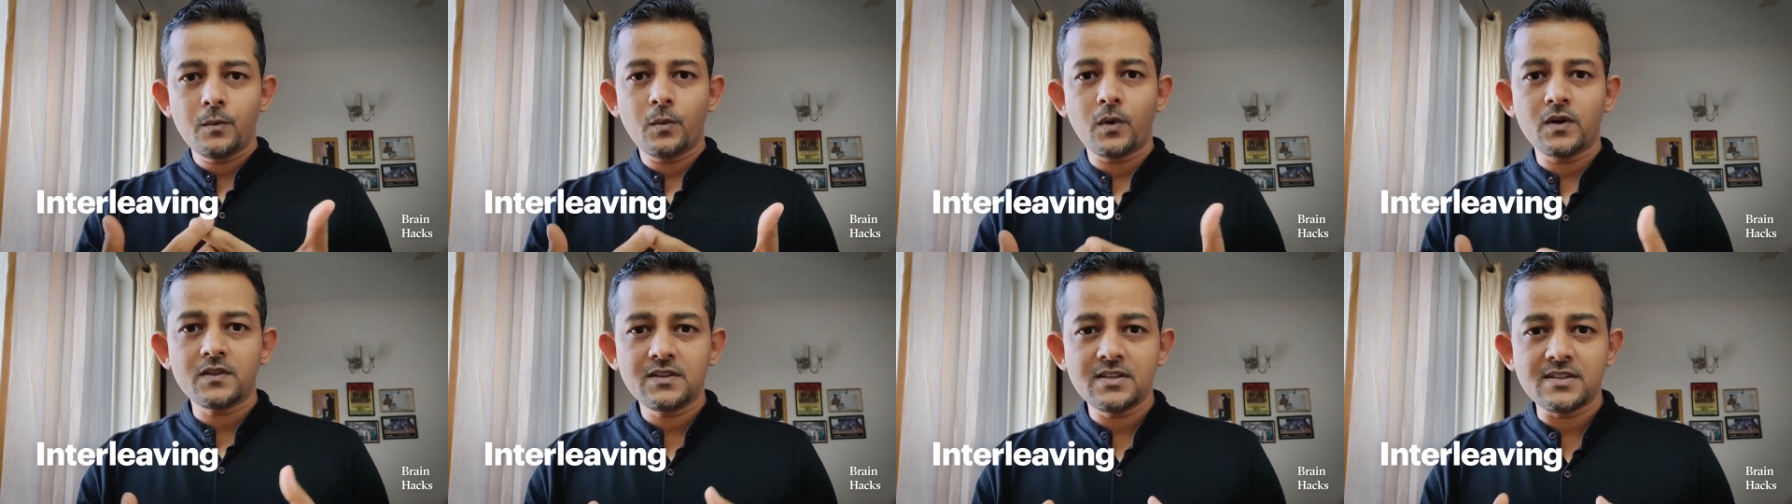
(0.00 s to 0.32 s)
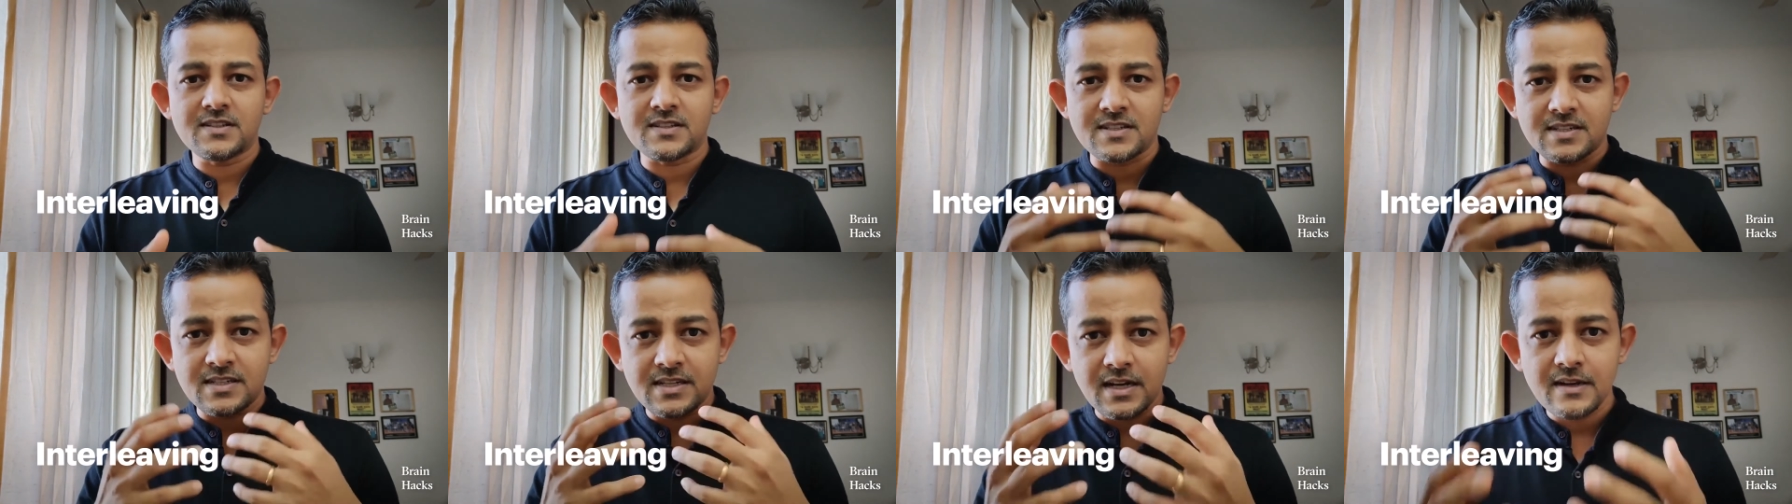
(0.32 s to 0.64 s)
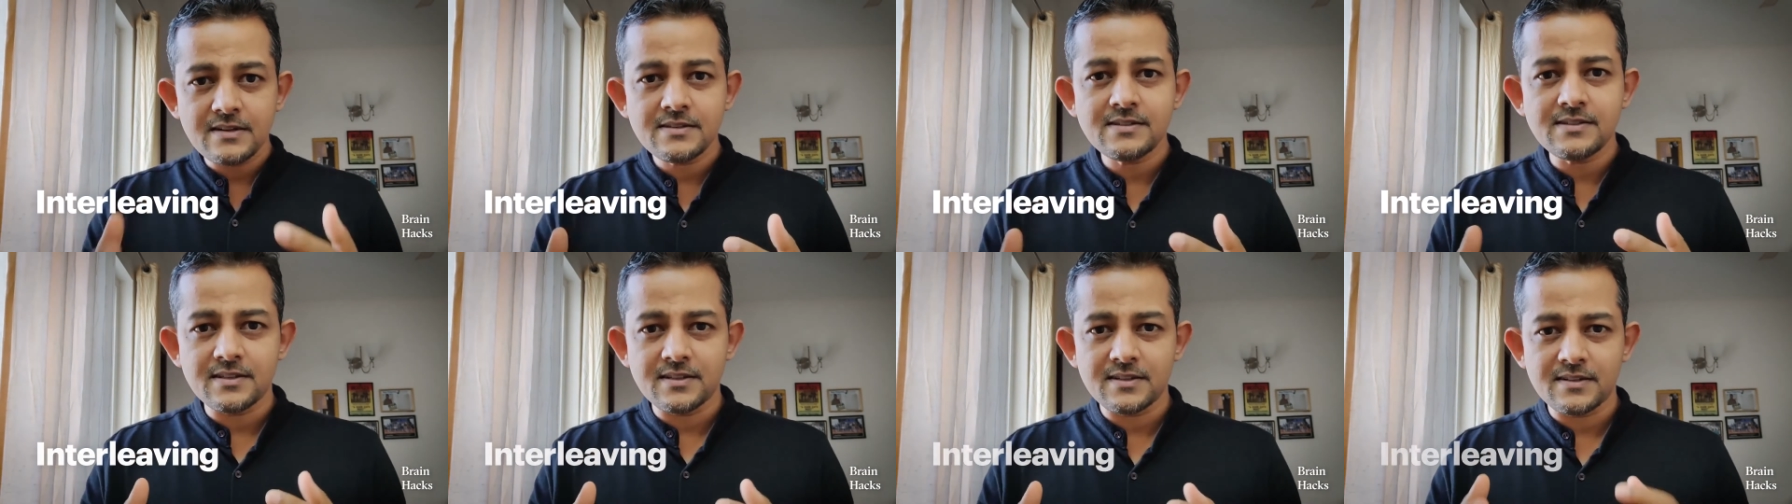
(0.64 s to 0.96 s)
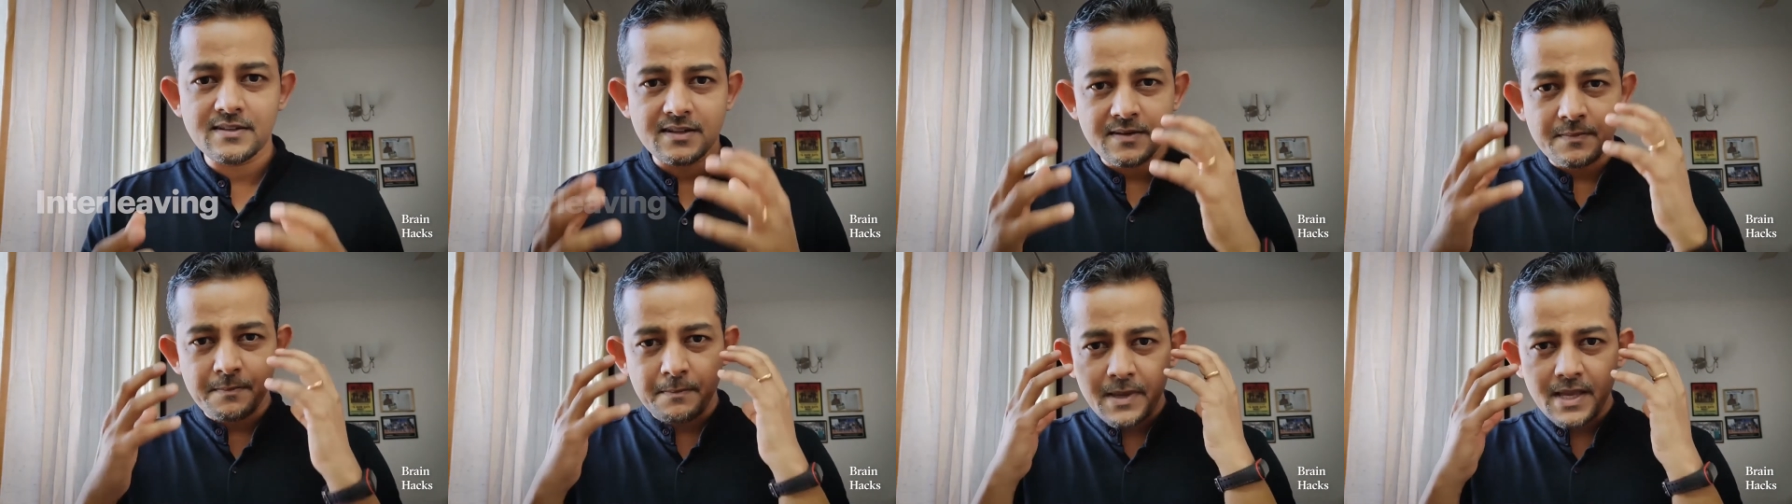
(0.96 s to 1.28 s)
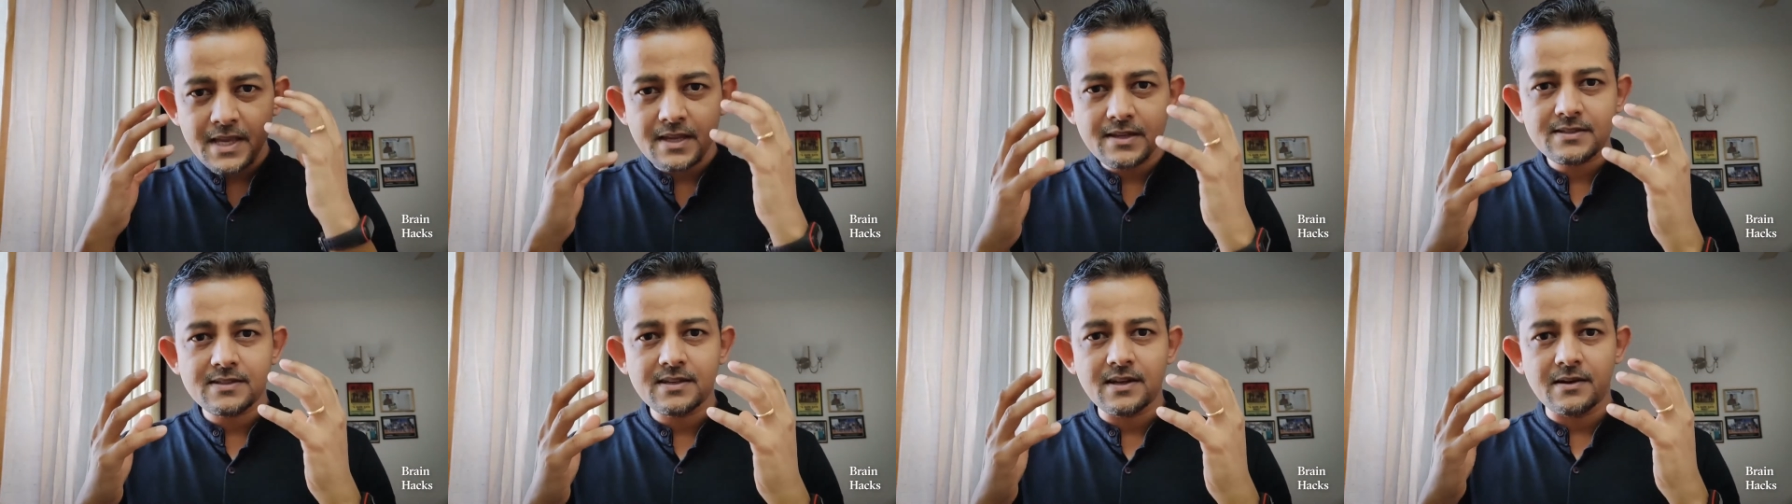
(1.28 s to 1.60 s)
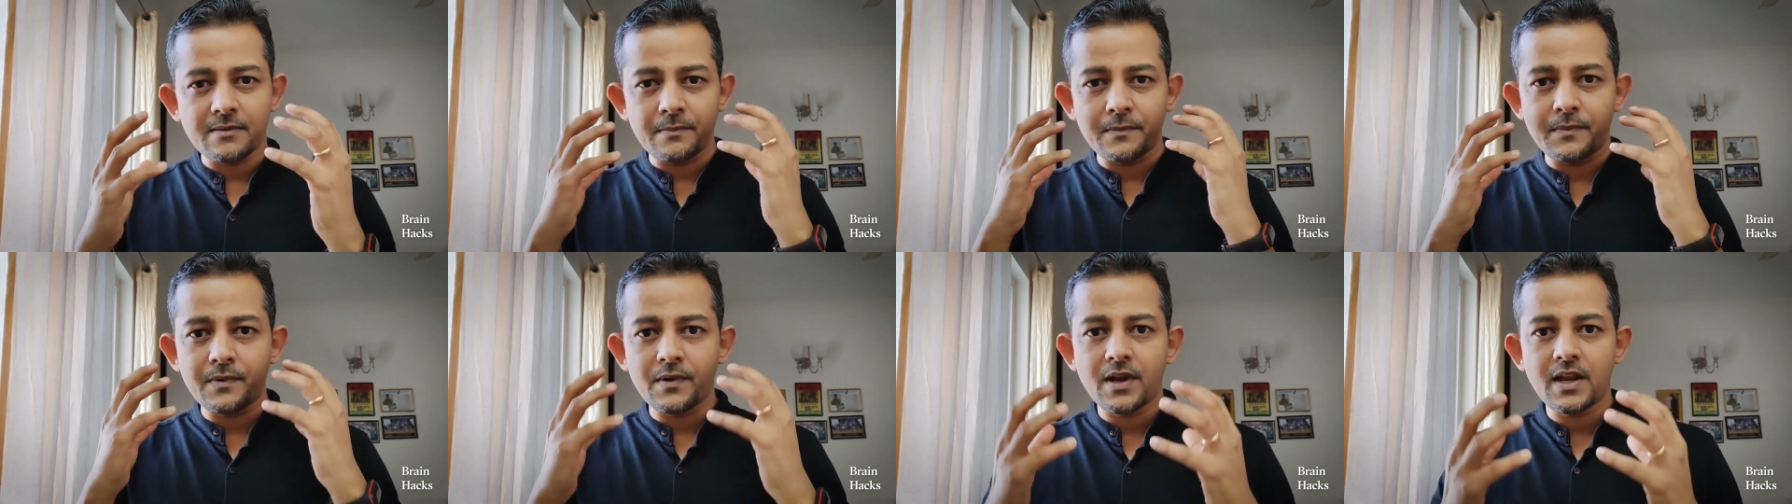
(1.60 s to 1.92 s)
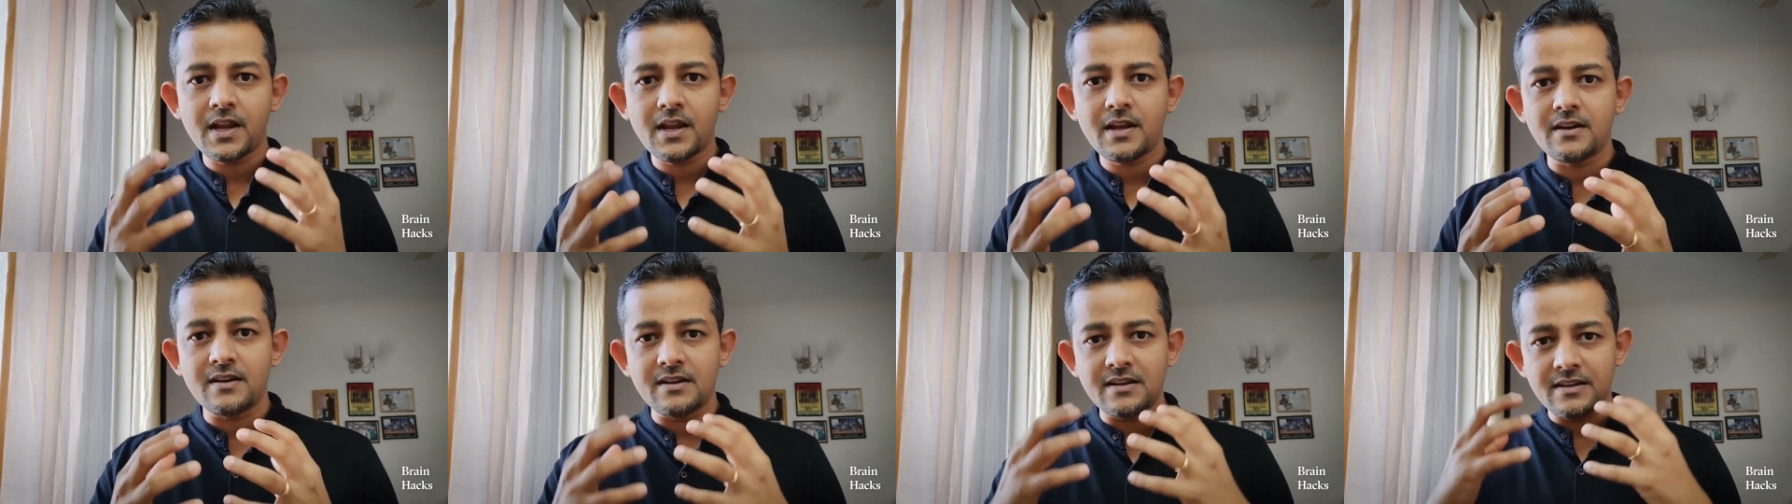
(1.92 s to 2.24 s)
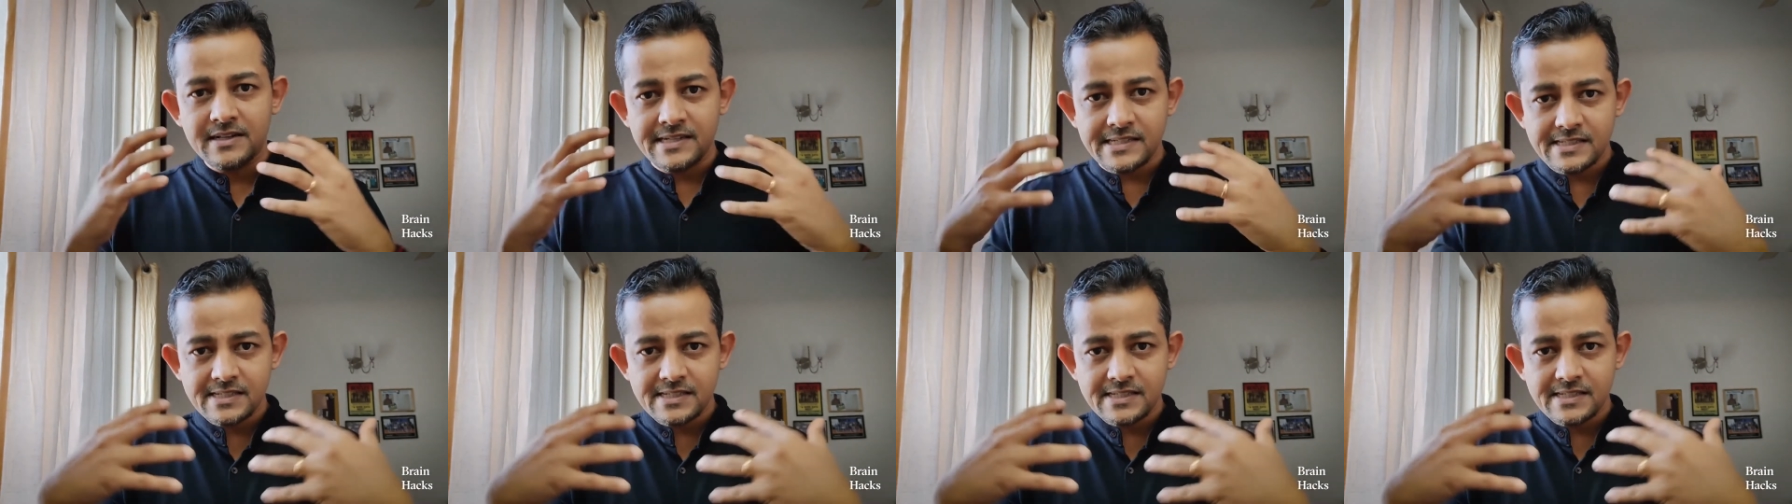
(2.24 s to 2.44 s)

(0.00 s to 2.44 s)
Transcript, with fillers: What this does is, it makes our brain